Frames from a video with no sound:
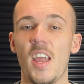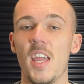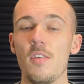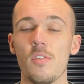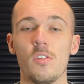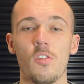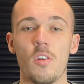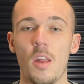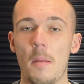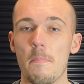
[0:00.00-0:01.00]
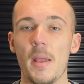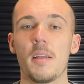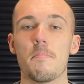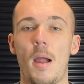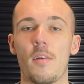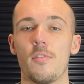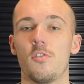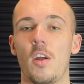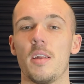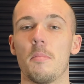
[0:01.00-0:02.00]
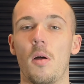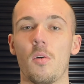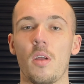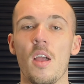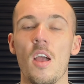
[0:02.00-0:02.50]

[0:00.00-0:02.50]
even during a big marathon training block.